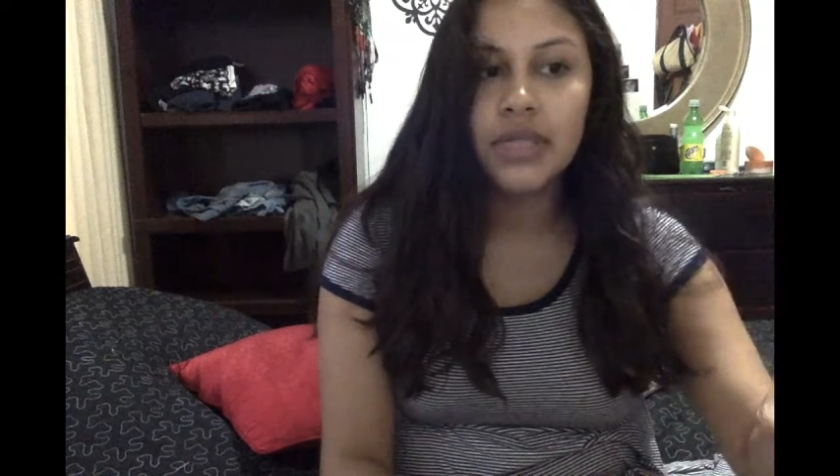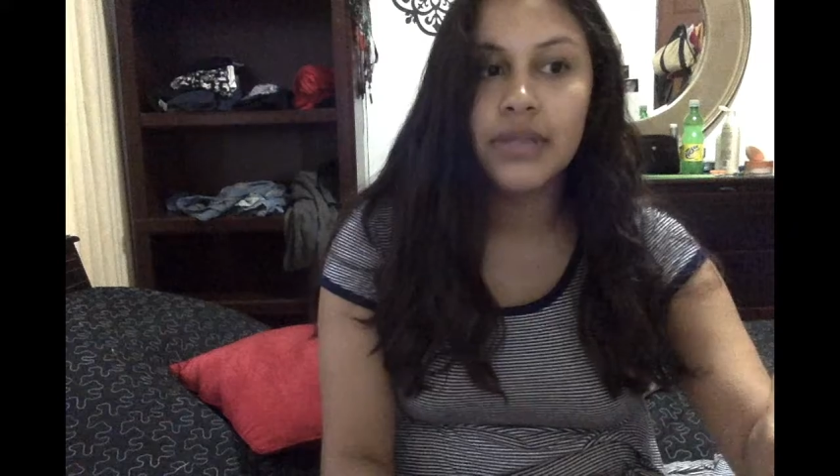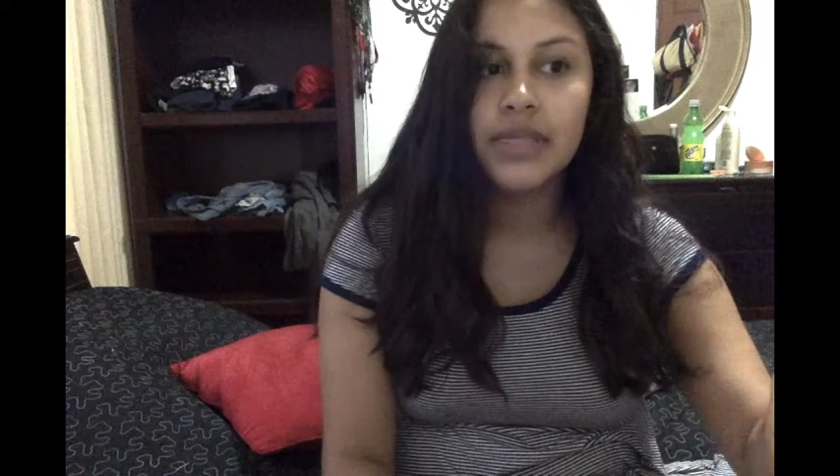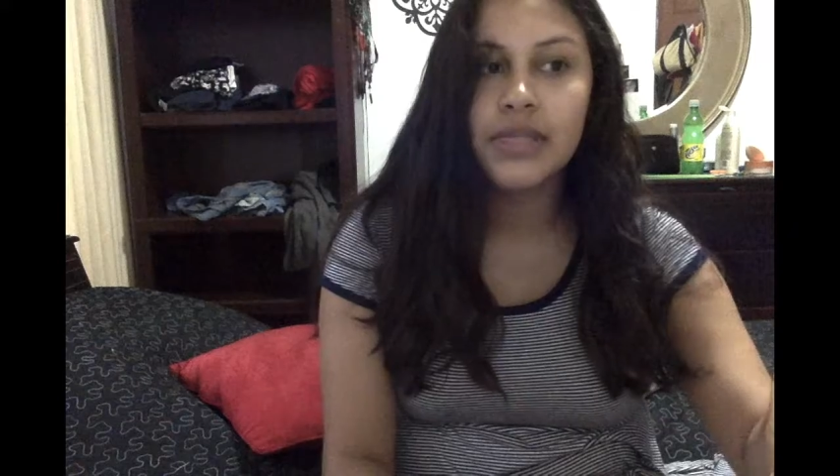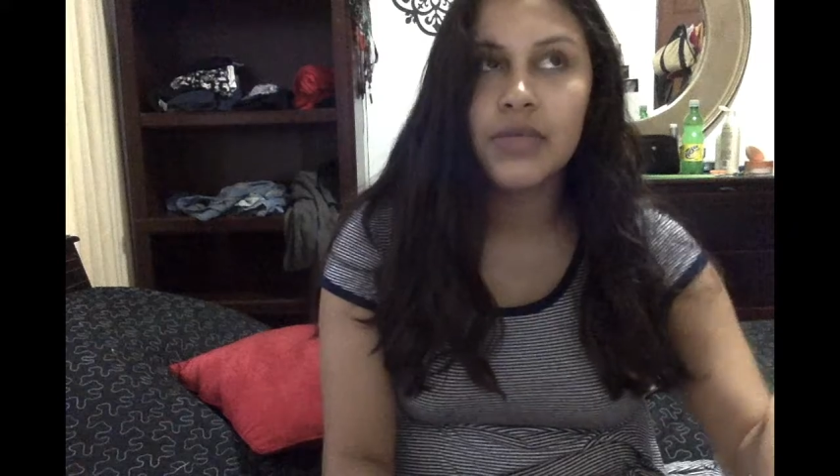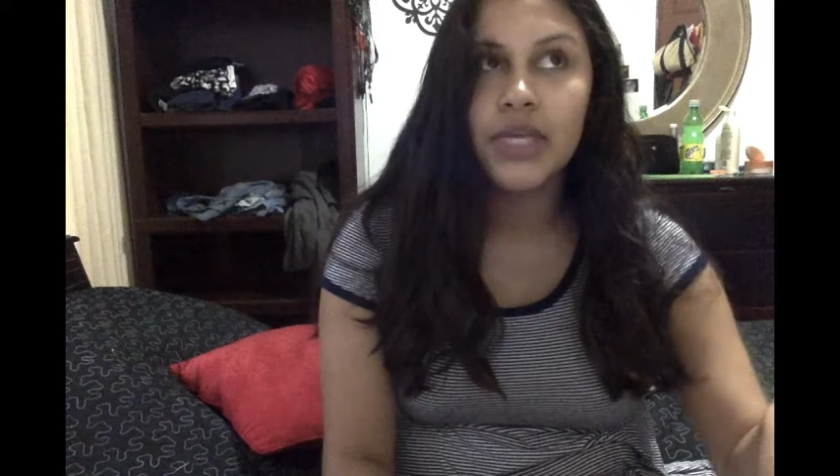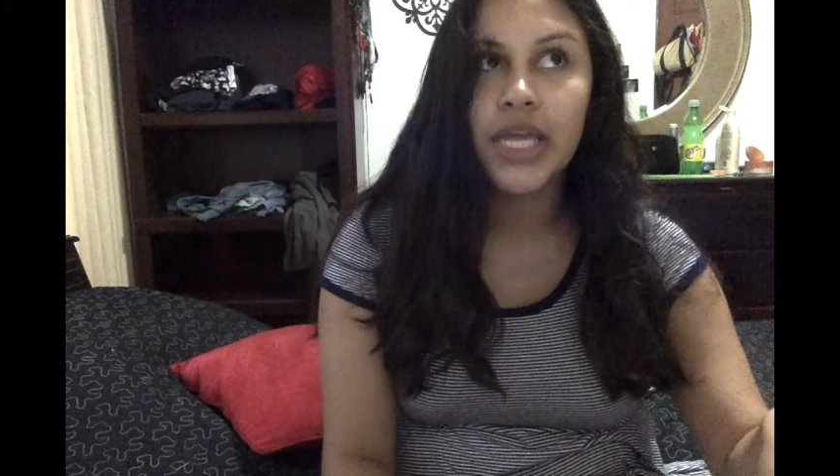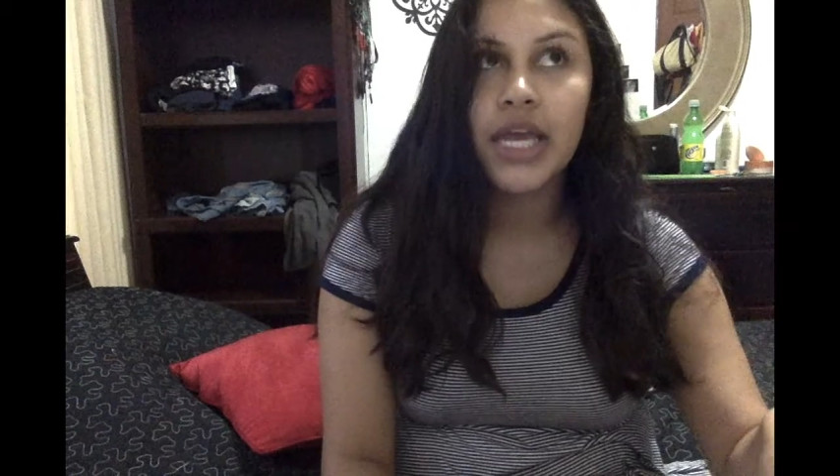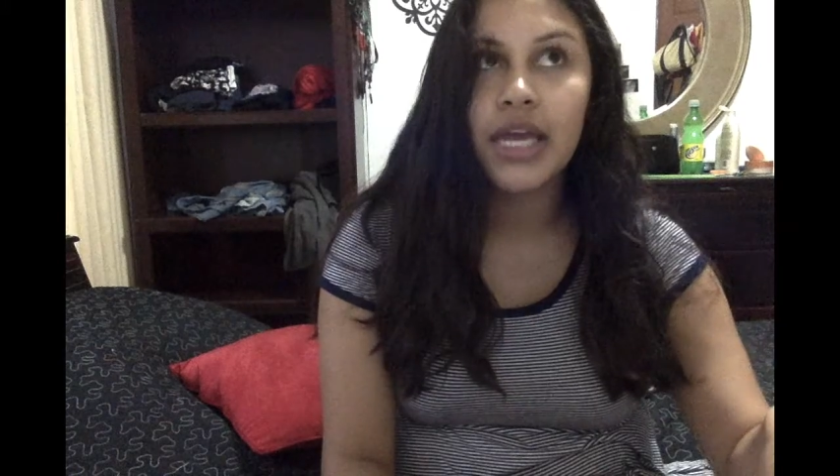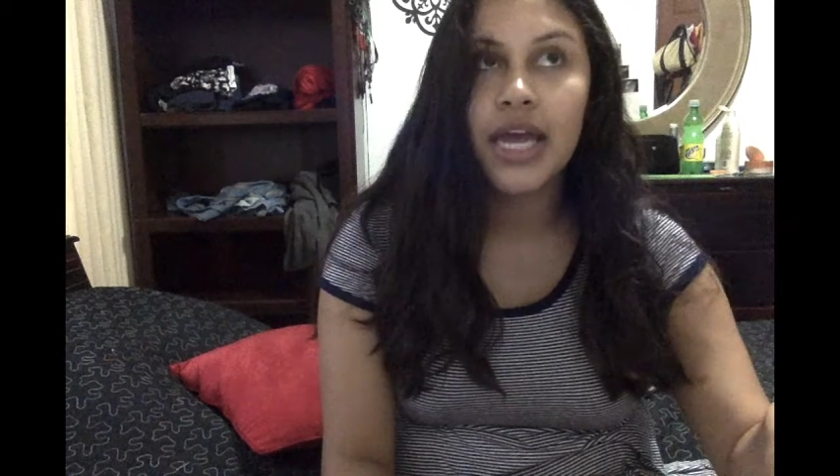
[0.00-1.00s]
in this
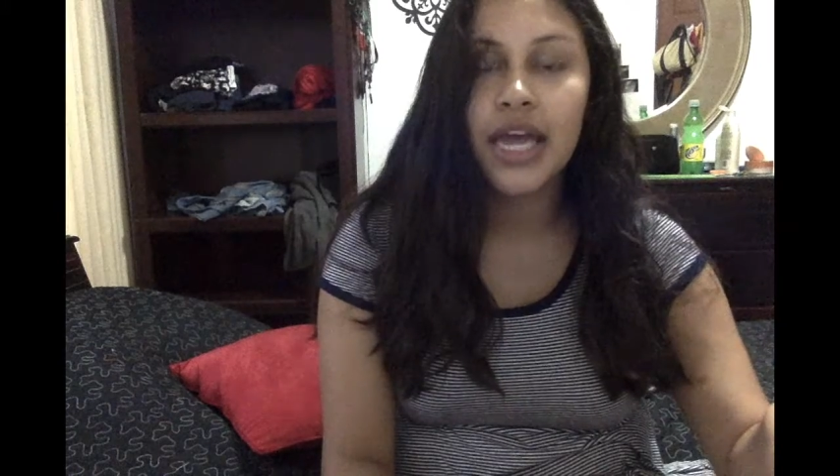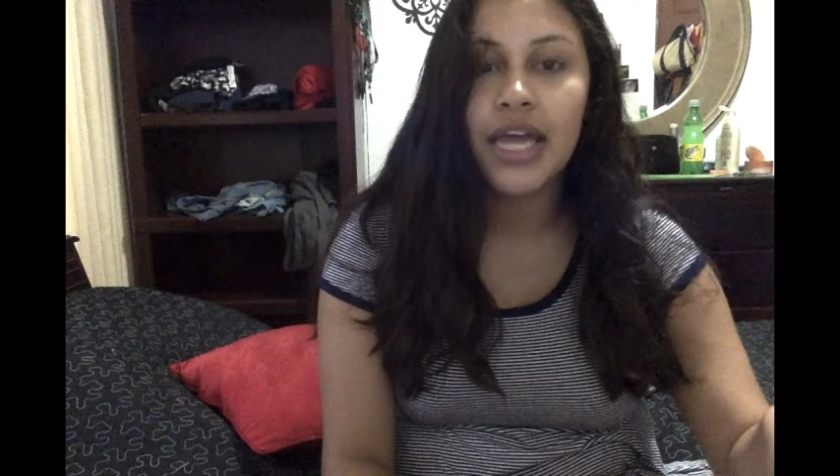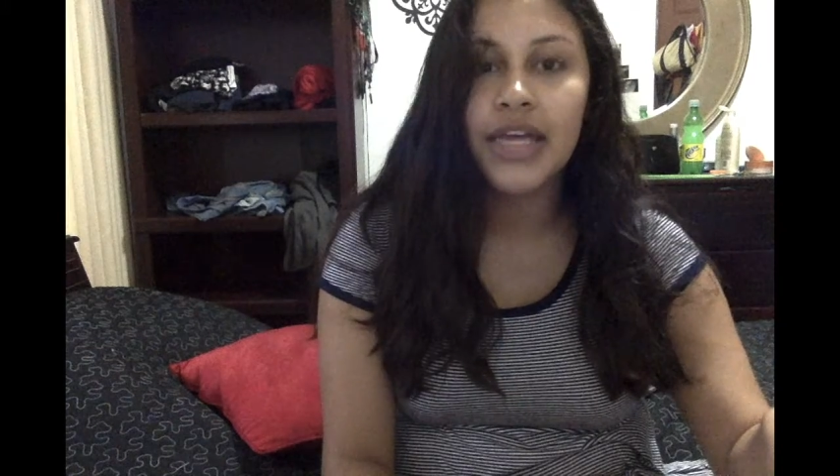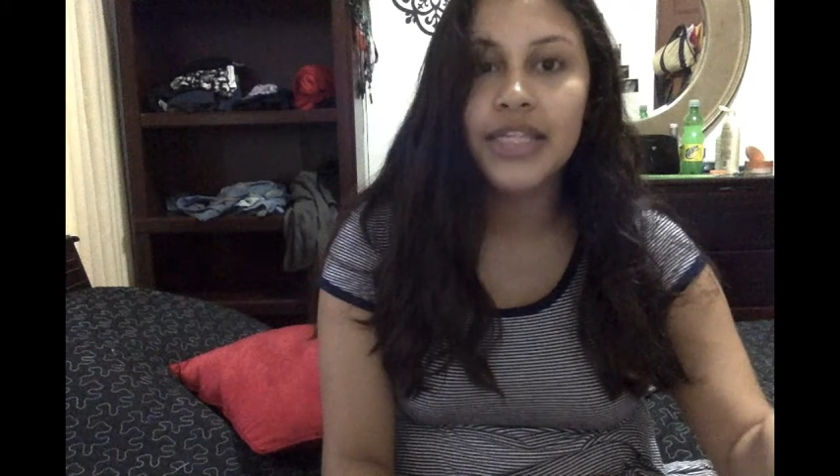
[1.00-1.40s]
week I